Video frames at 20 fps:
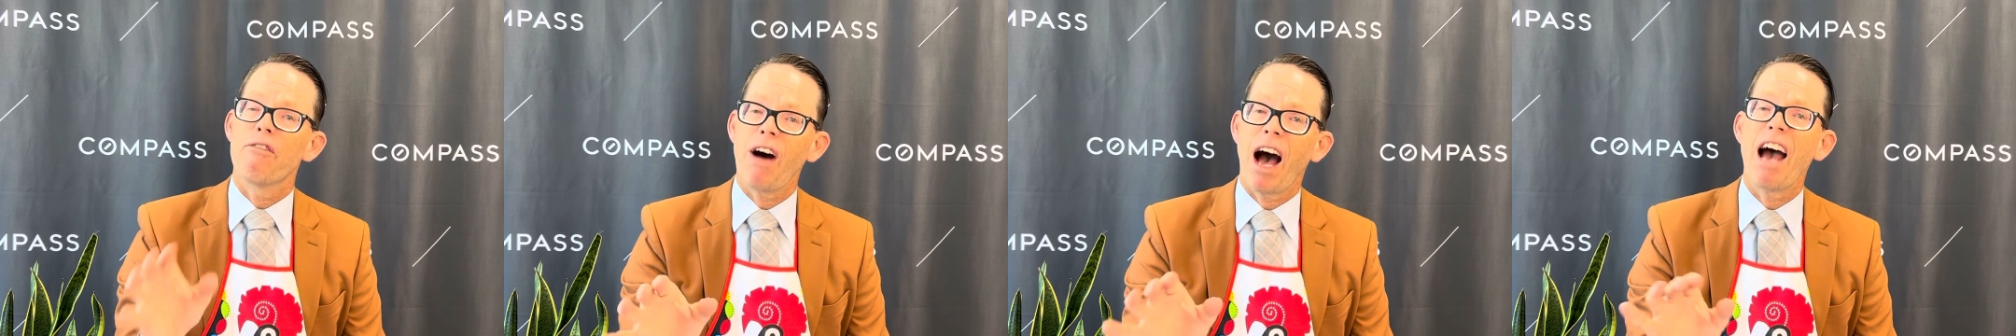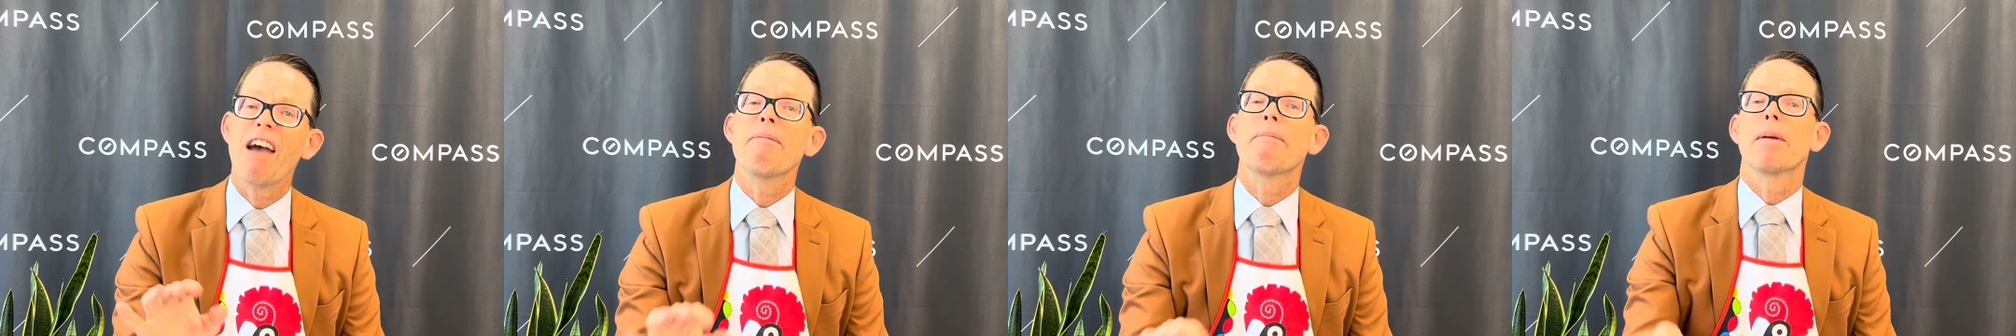
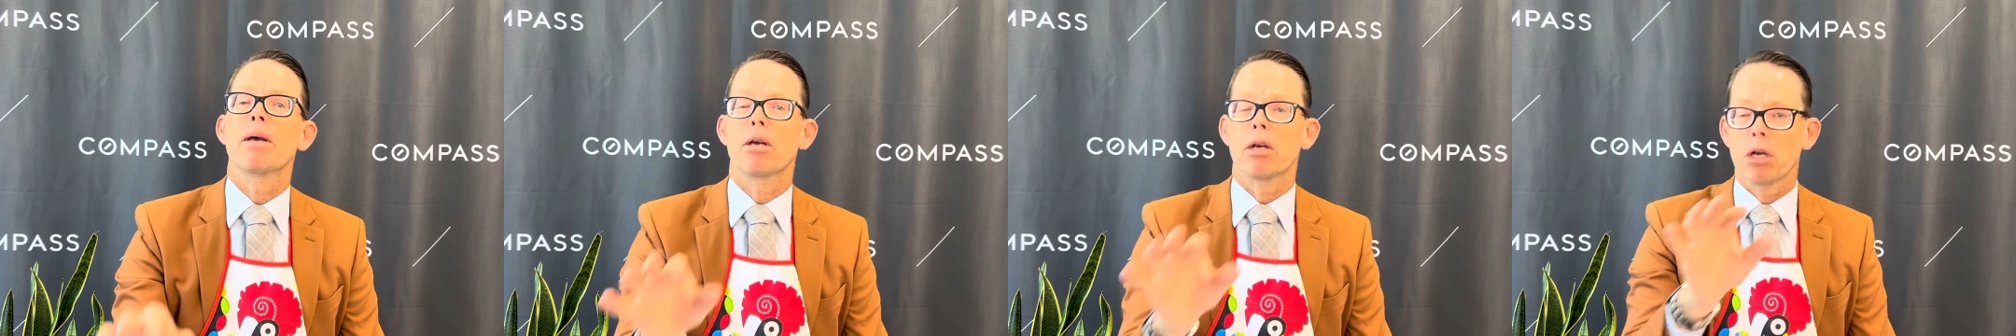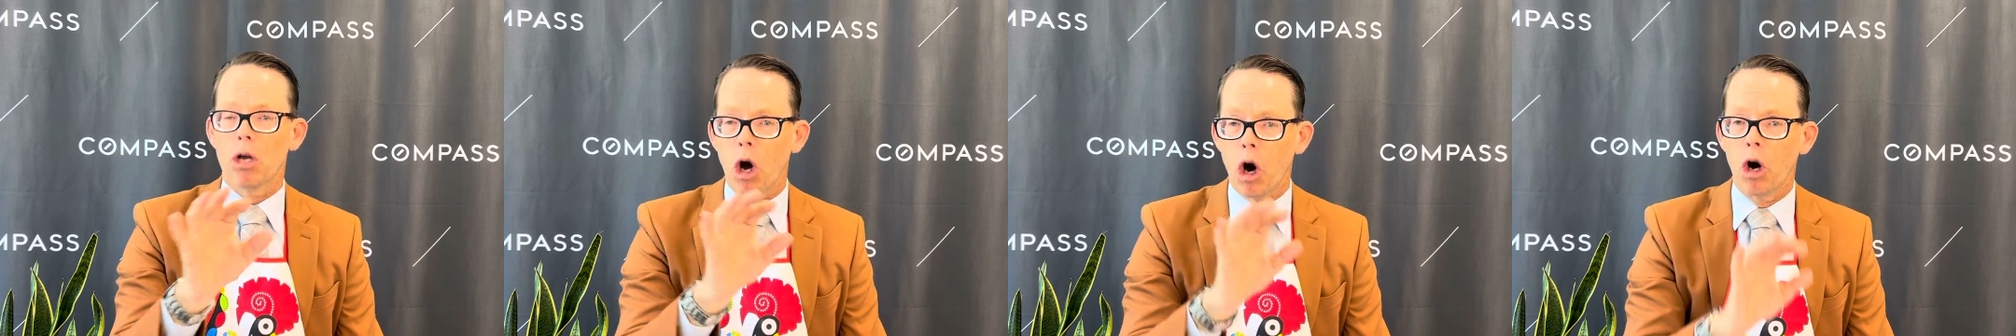5
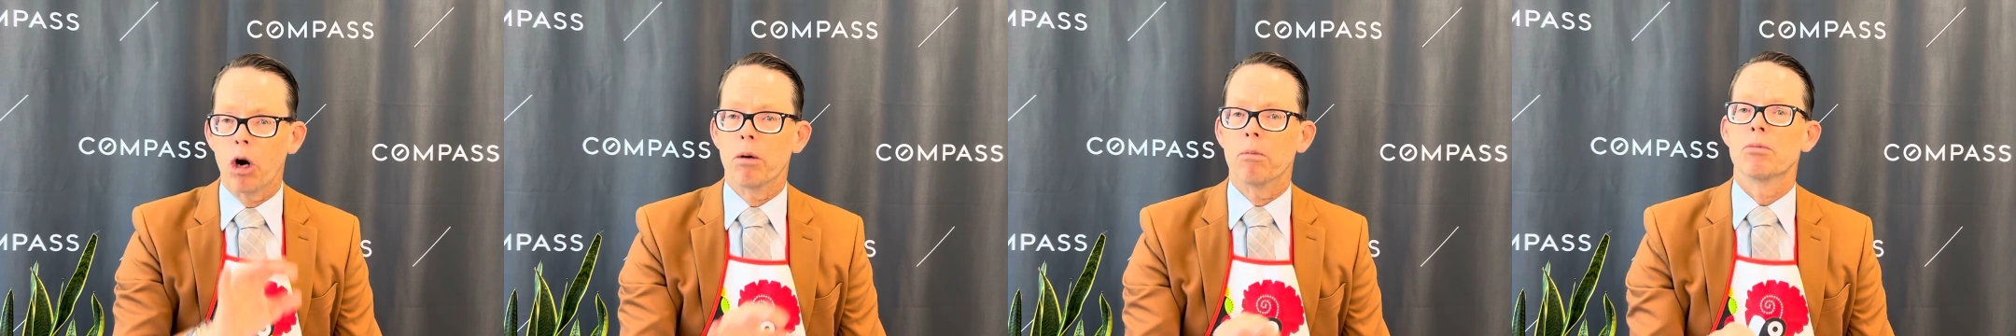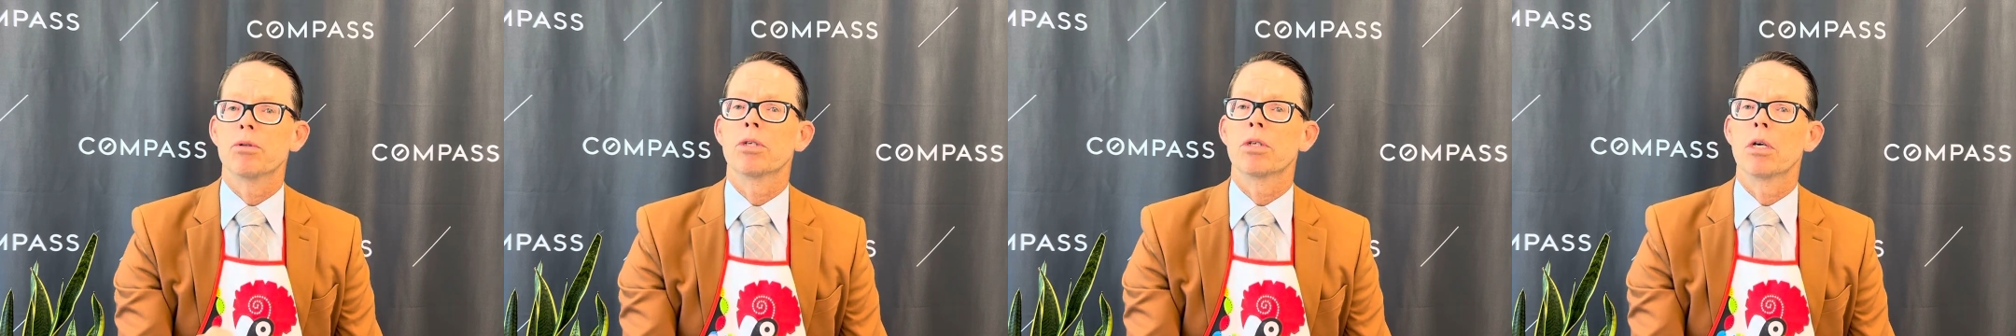million
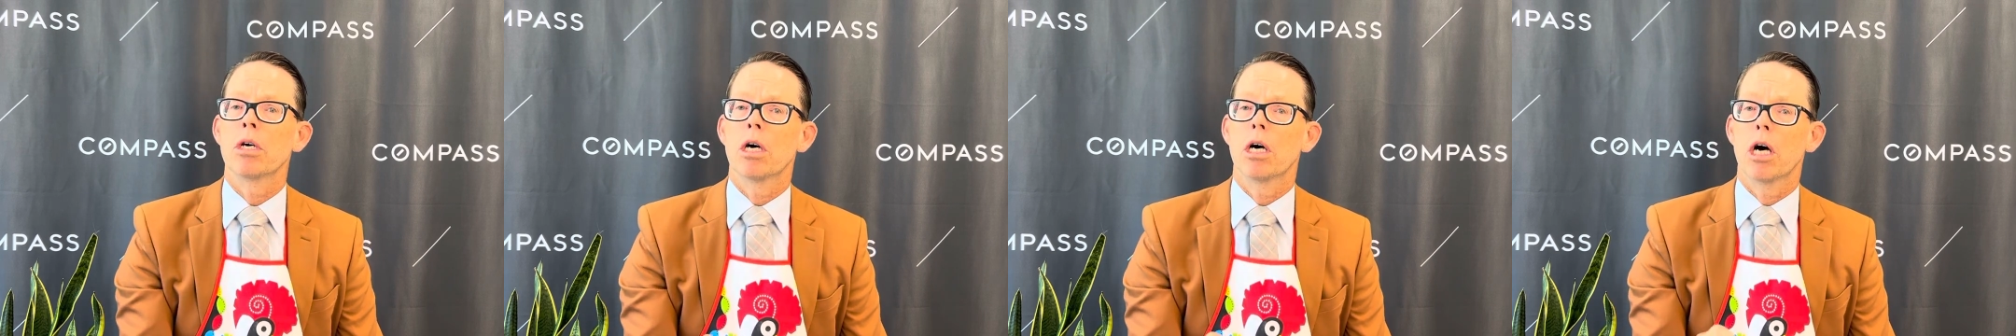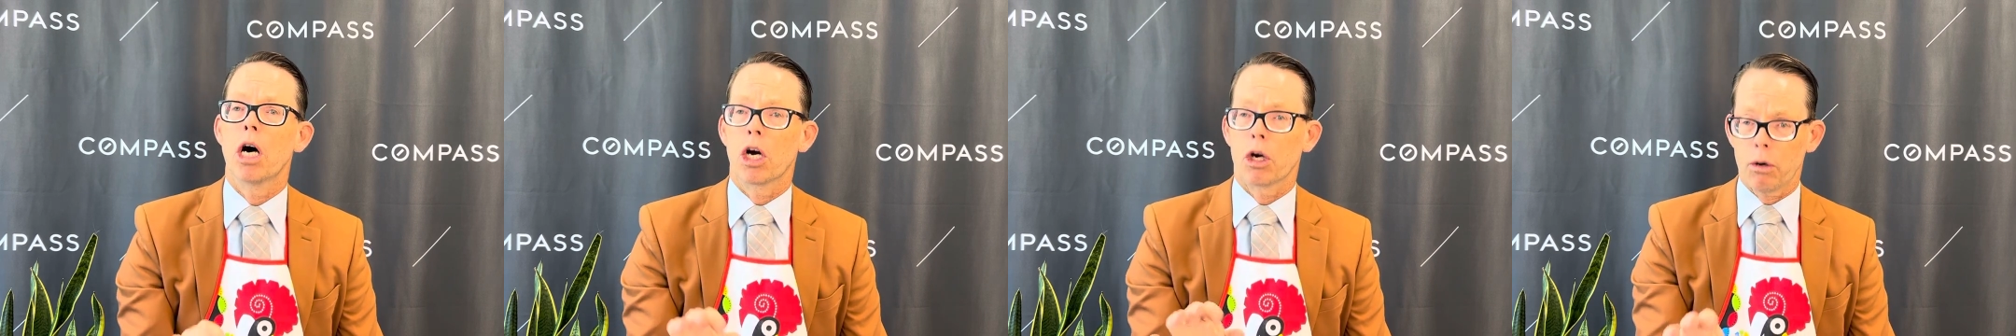homes
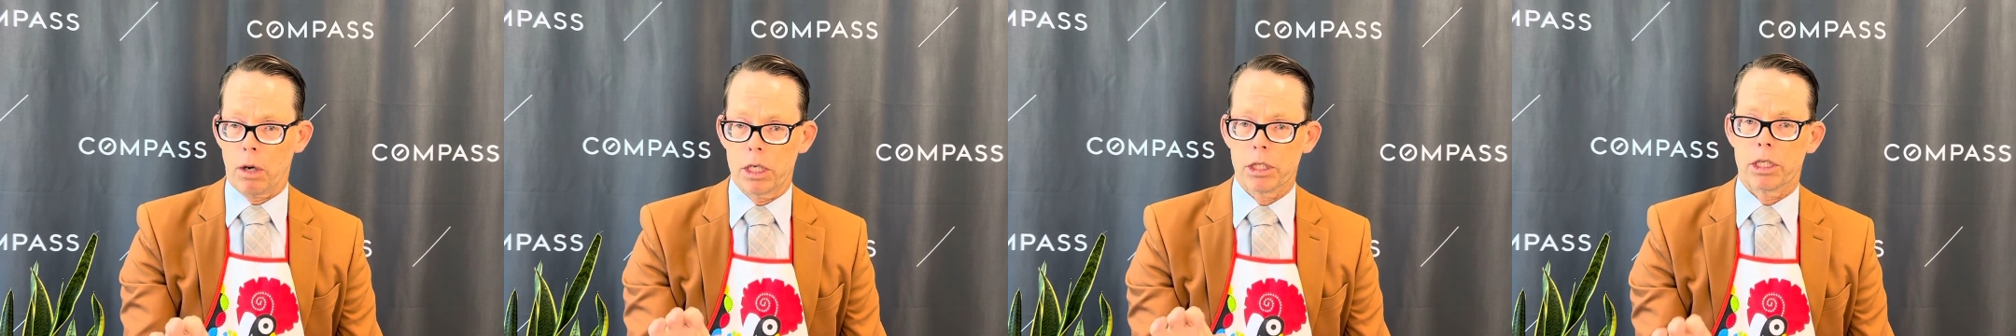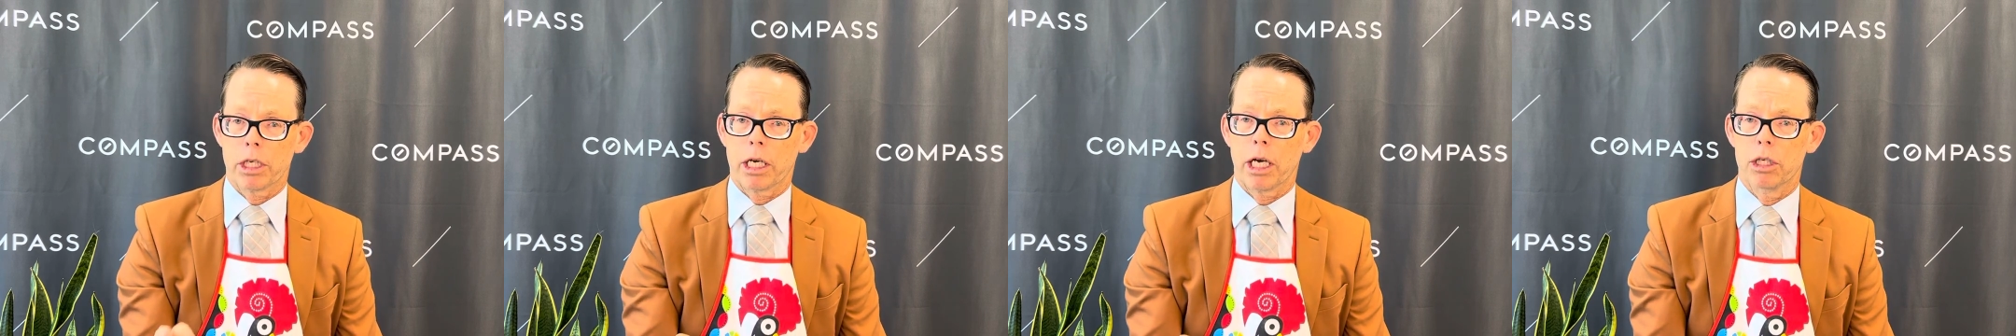
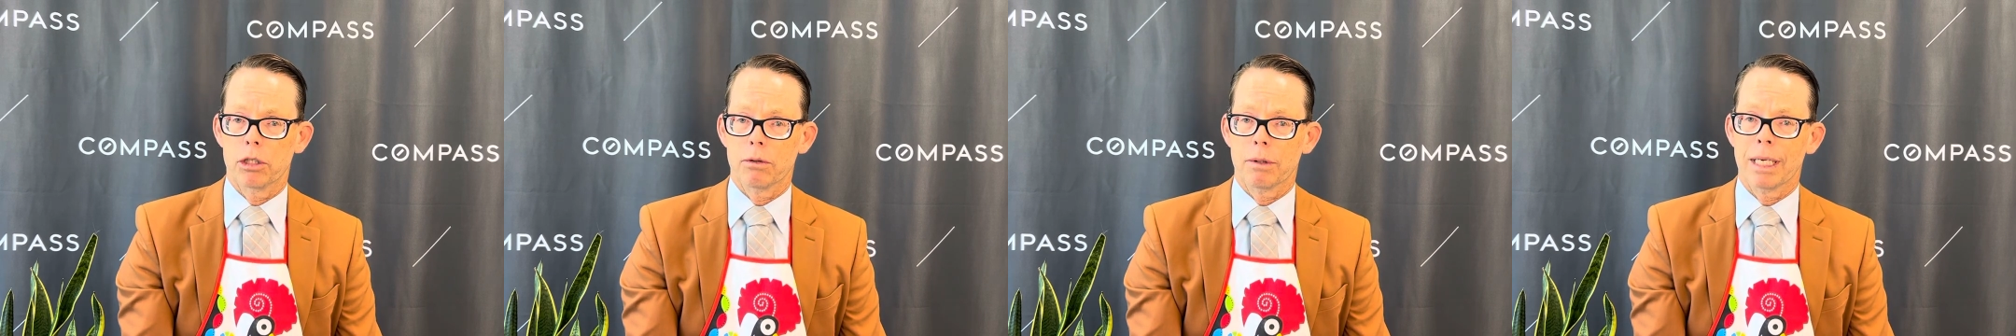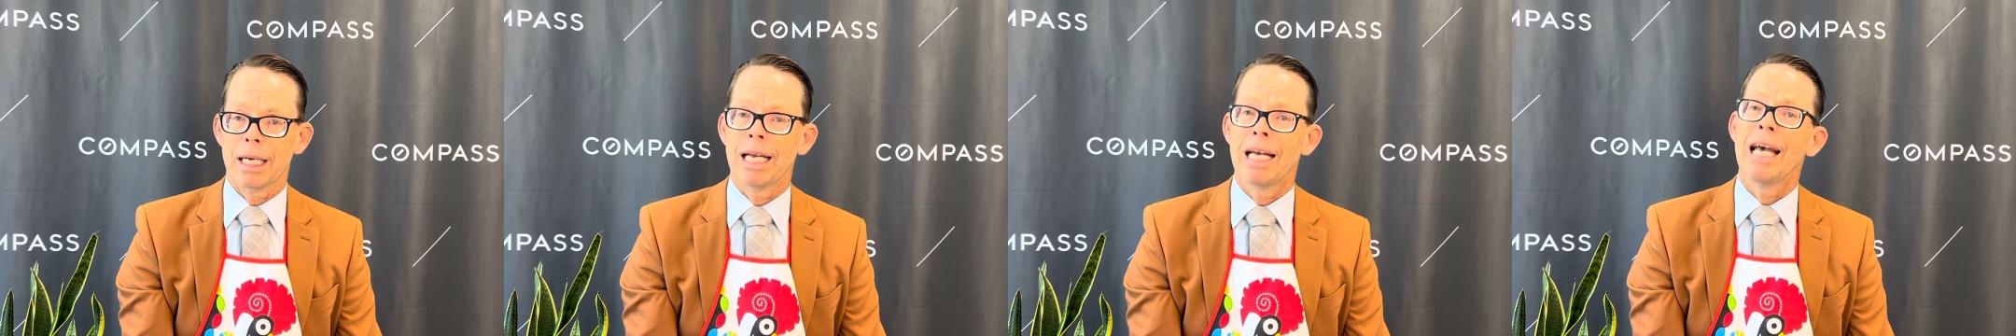across the
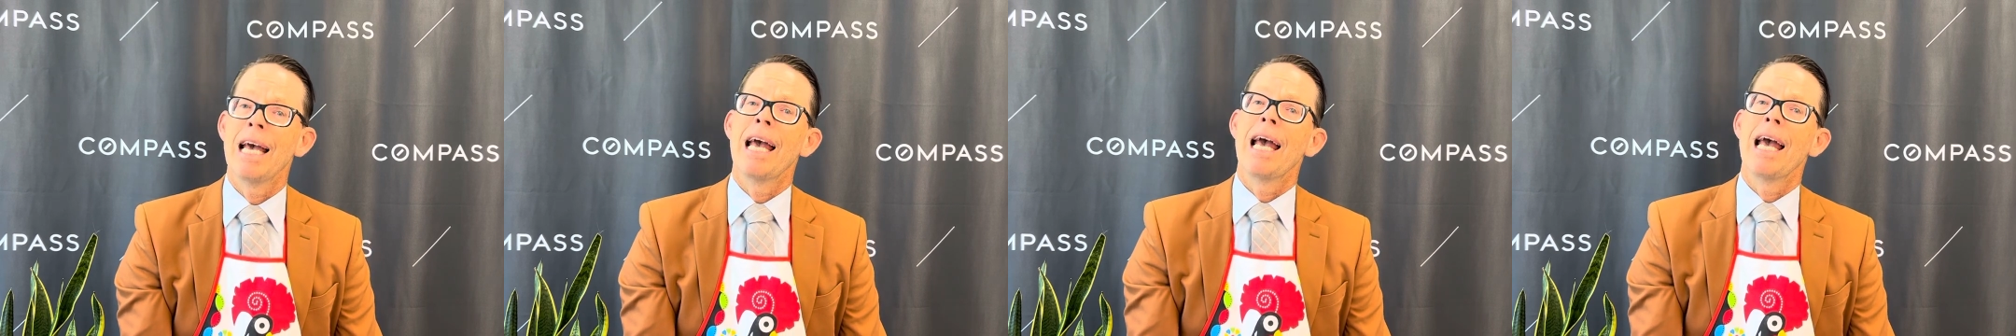country.